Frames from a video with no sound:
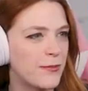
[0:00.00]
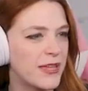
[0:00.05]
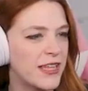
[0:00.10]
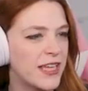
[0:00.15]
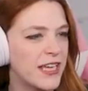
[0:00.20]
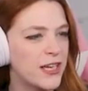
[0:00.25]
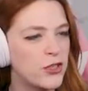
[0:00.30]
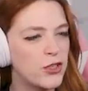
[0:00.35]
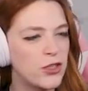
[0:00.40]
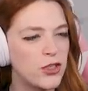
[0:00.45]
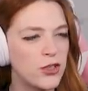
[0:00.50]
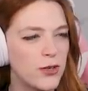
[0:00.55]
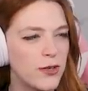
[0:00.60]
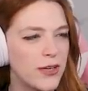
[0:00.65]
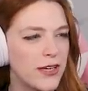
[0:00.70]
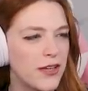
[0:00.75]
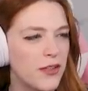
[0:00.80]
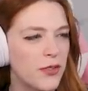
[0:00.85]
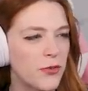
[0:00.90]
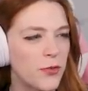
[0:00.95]
Be like,
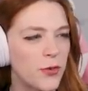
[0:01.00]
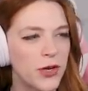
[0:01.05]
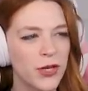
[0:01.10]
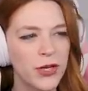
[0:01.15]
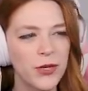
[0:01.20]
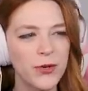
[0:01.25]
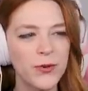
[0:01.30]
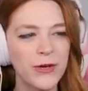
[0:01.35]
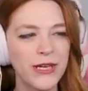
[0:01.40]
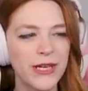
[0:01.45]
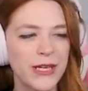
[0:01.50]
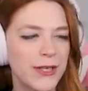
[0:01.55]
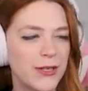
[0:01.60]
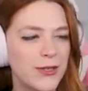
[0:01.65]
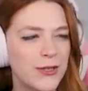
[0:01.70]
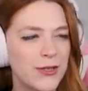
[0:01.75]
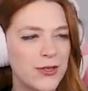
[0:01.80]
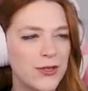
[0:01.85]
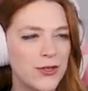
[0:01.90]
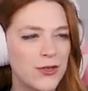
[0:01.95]
Judith, what are you
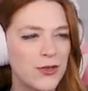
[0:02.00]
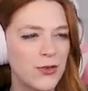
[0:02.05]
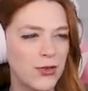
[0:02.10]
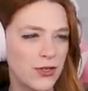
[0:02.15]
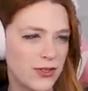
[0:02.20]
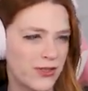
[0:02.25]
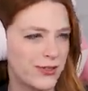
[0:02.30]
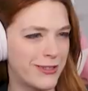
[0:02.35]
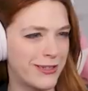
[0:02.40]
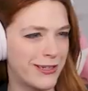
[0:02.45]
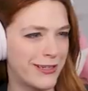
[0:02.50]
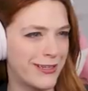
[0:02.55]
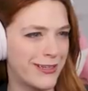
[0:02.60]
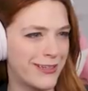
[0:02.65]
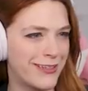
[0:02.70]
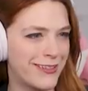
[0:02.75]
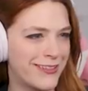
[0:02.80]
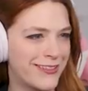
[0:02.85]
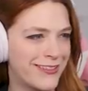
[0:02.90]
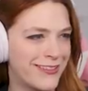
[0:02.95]
interested
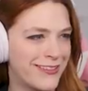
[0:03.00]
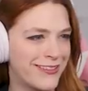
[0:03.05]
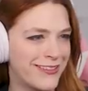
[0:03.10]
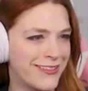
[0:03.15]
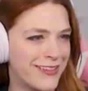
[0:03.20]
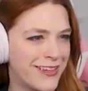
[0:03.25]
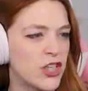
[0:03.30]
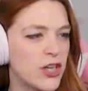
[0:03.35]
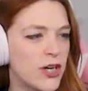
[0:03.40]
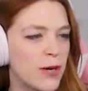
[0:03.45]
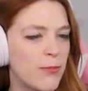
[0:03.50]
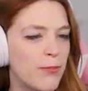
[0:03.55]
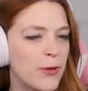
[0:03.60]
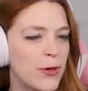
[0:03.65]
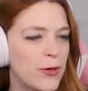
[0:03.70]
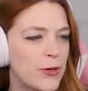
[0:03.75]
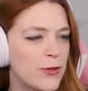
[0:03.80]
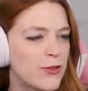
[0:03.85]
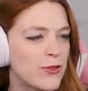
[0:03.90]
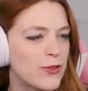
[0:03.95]
in? share a
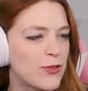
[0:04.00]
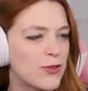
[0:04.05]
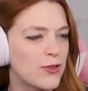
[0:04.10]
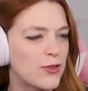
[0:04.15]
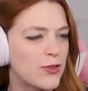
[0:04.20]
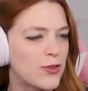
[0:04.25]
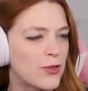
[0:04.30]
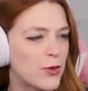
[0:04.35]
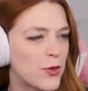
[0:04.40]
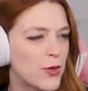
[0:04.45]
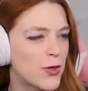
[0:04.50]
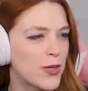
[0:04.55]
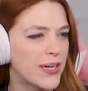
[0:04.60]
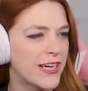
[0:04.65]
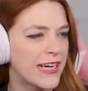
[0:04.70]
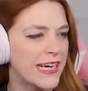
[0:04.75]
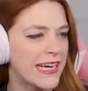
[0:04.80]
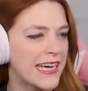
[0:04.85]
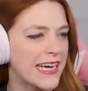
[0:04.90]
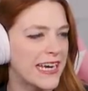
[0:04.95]
personal
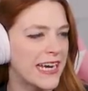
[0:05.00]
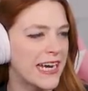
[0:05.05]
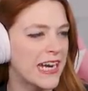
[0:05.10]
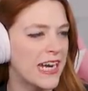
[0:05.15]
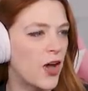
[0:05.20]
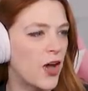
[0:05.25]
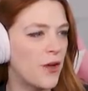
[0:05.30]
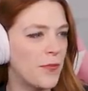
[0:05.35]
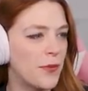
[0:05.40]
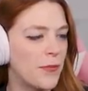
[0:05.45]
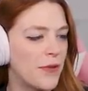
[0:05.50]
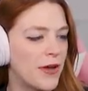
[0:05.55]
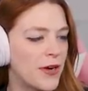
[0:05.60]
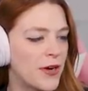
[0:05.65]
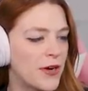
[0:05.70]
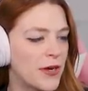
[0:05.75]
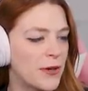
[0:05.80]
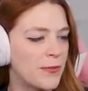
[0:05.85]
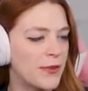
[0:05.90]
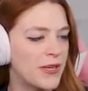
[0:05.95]
story, compliment
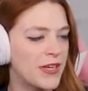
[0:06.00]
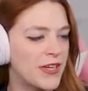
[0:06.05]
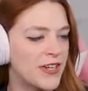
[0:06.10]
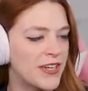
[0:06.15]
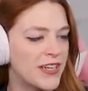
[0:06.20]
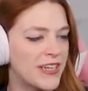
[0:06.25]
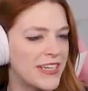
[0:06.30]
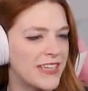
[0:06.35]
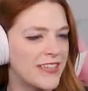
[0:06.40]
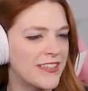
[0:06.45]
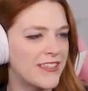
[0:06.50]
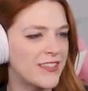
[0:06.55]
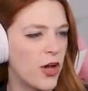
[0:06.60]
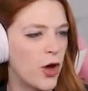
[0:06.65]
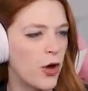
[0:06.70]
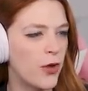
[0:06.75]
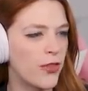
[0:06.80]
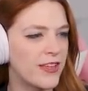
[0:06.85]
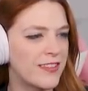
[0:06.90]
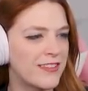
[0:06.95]
her appearance.
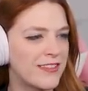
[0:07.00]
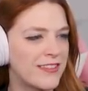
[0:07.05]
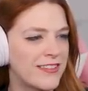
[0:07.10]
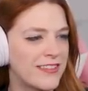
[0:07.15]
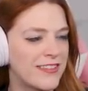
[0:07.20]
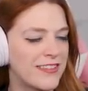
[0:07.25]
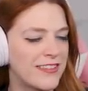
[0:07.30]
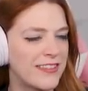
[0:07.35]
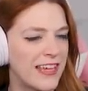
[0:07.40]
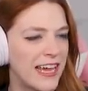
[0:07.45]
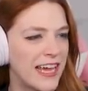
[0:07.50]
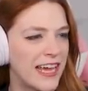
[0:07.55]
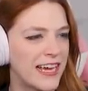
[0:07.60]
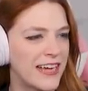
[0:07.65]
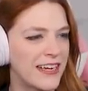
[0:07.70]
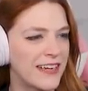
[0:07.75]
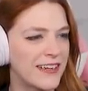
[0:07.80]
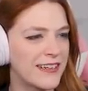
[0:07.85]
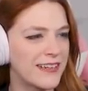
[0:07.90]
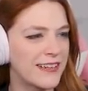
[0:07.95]
Oh, this is
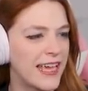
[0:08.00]
insane.